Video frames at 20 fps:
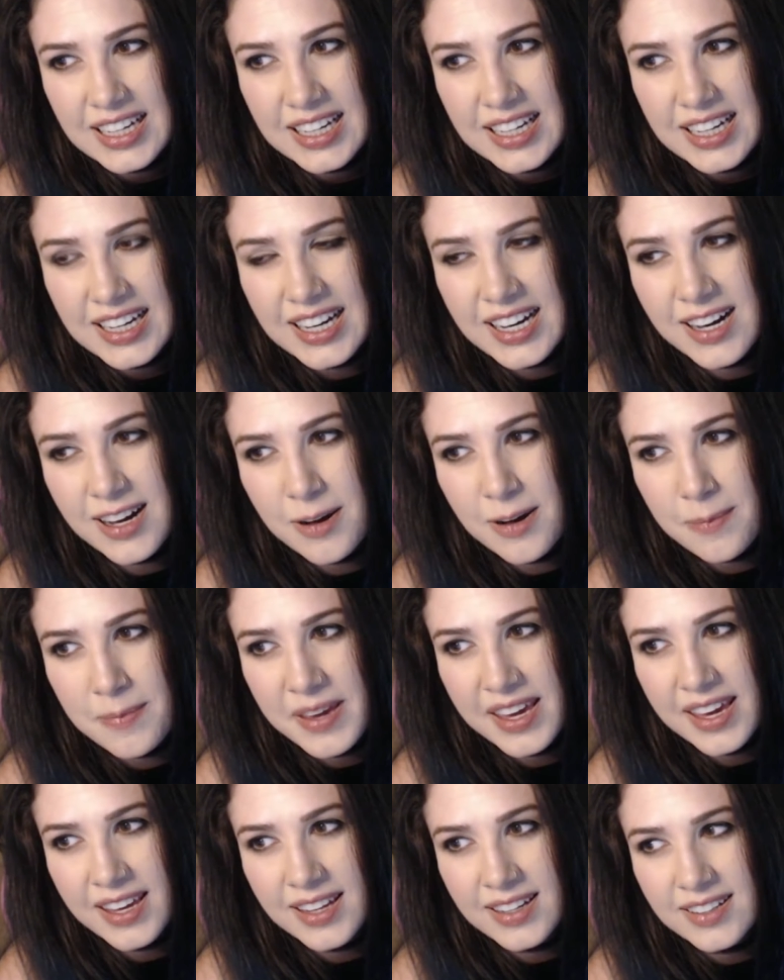Oh
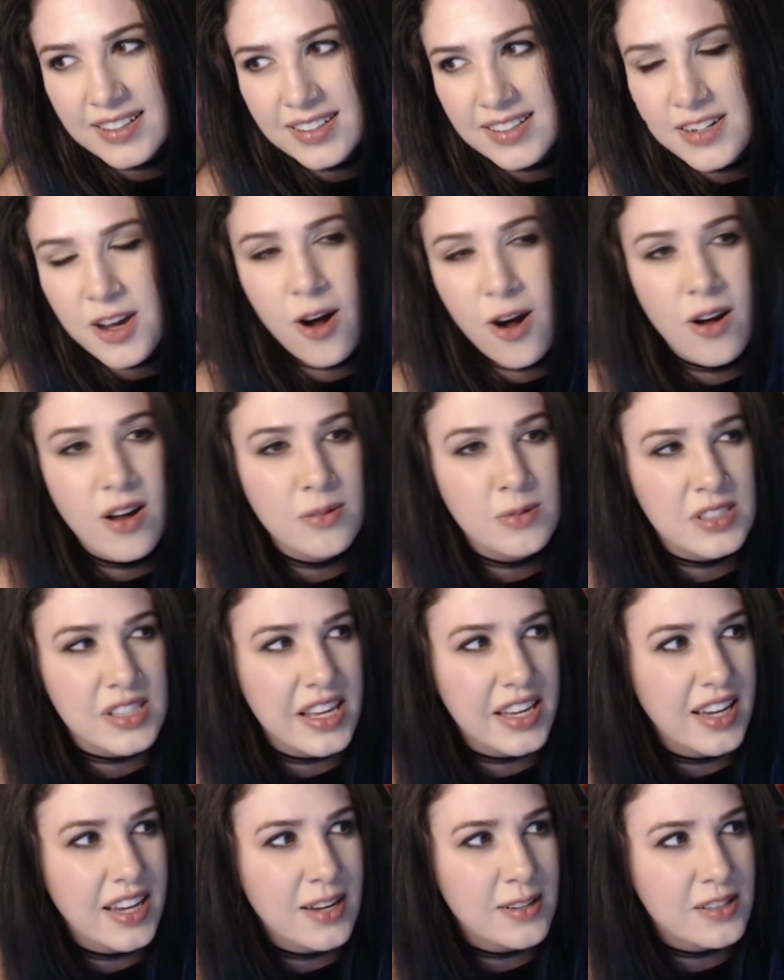man. No, I was
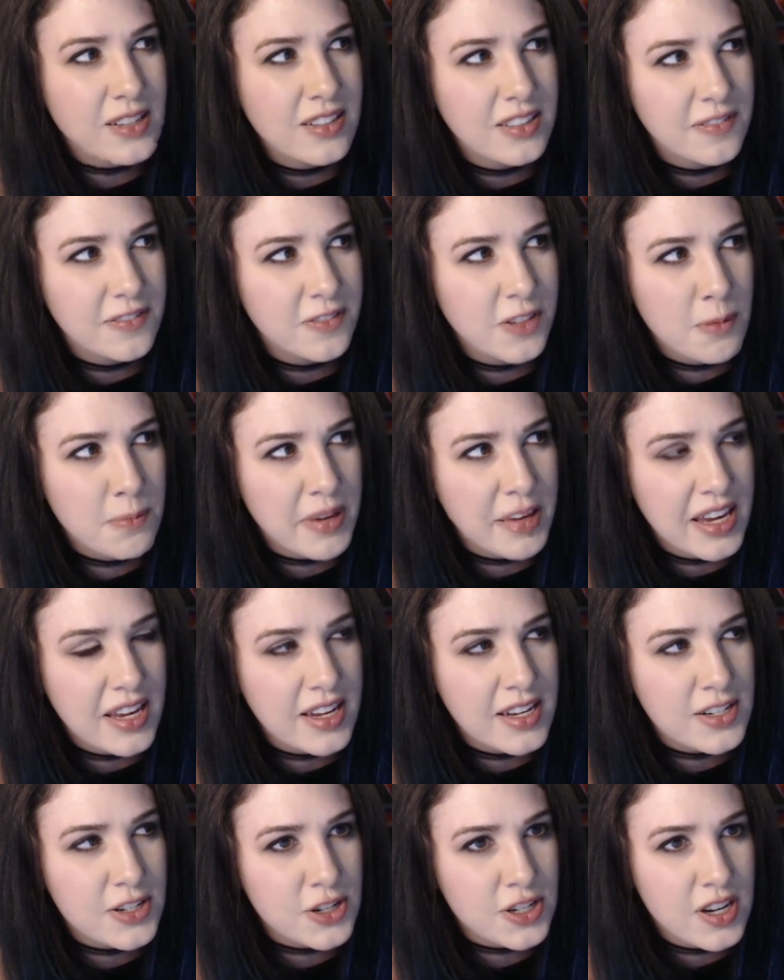on the front
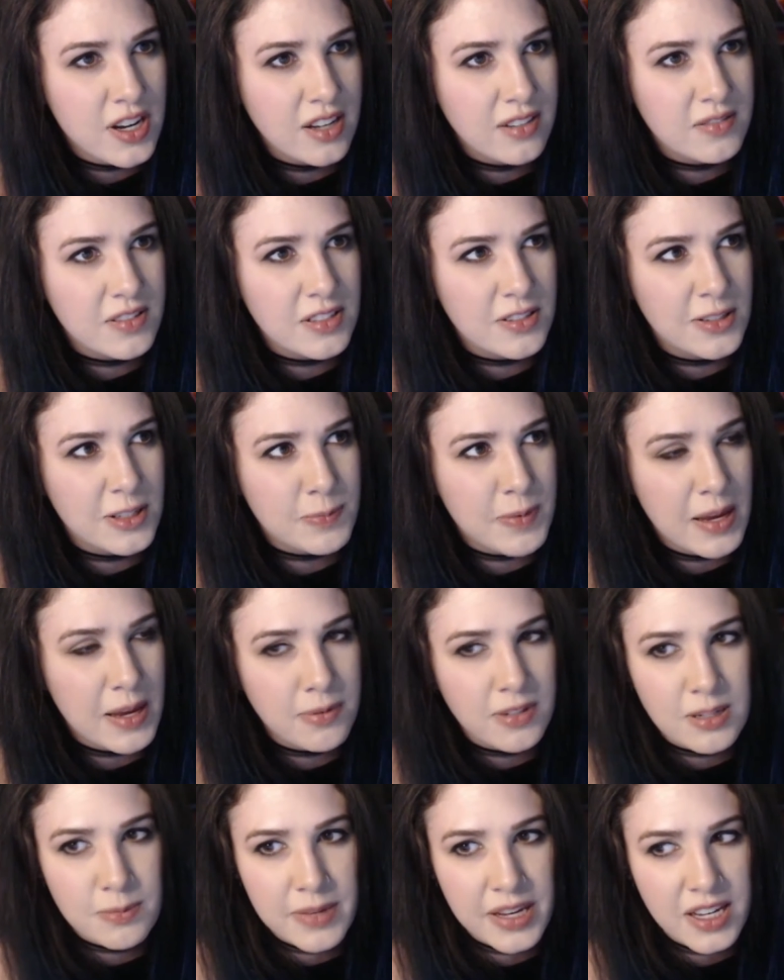page of the
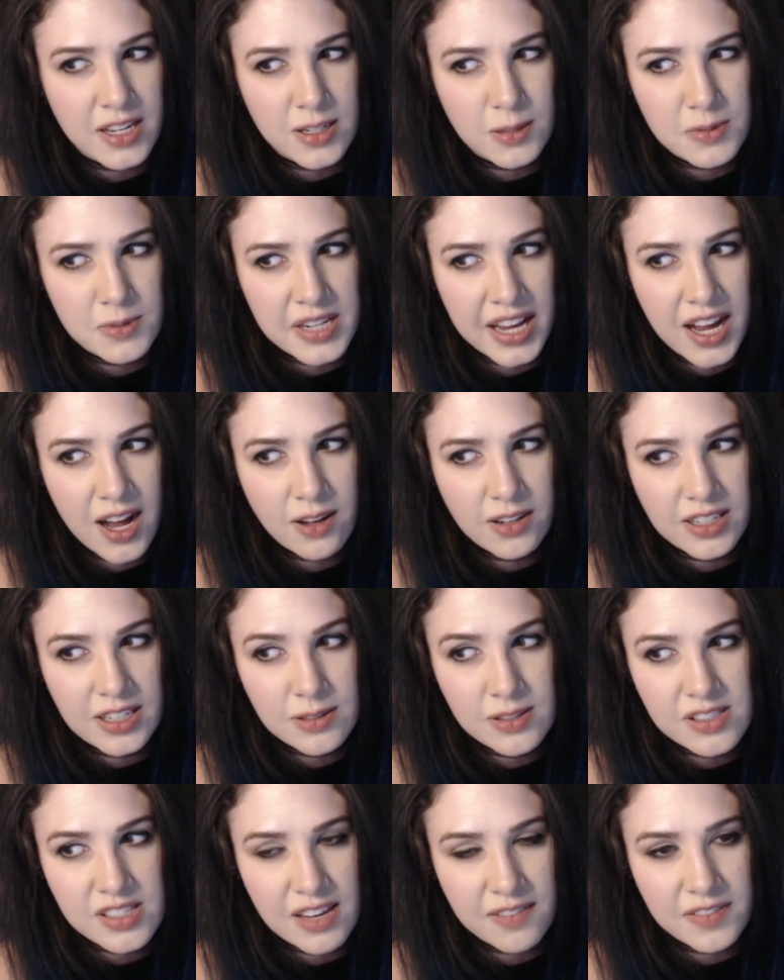newspaper in my hometown, and it
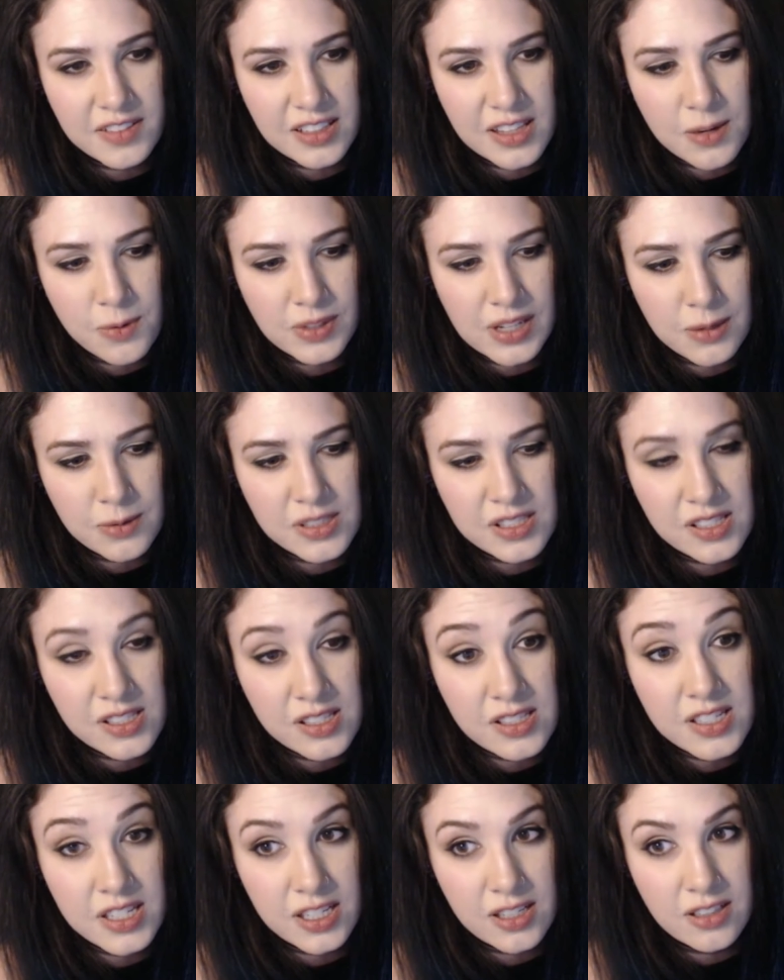was definitely when I was
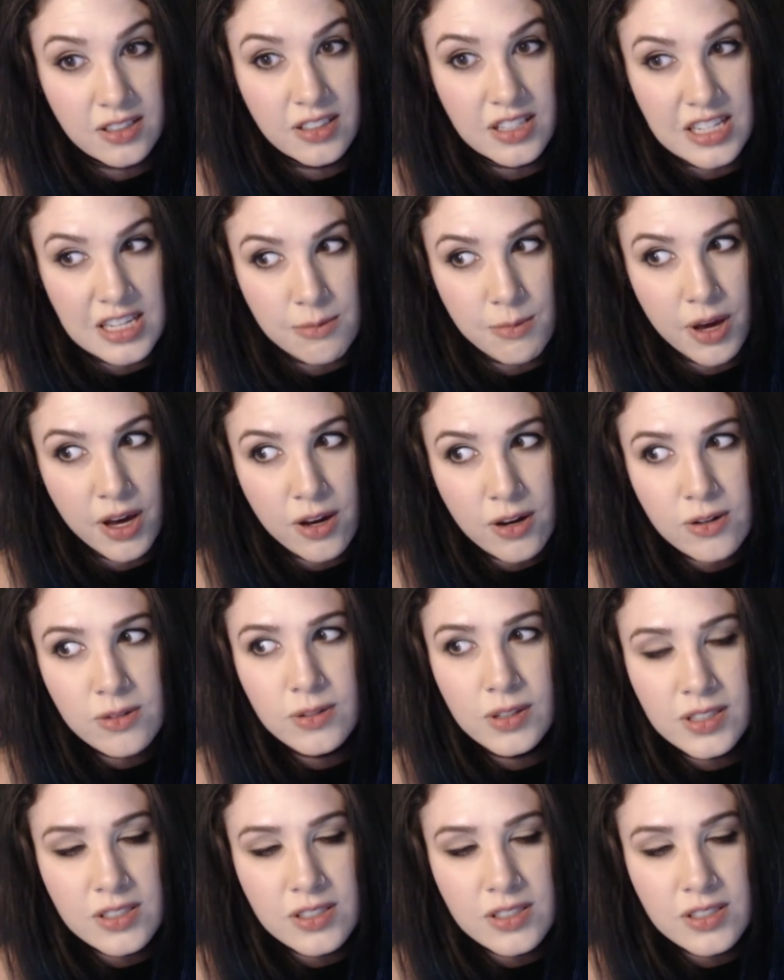still emo.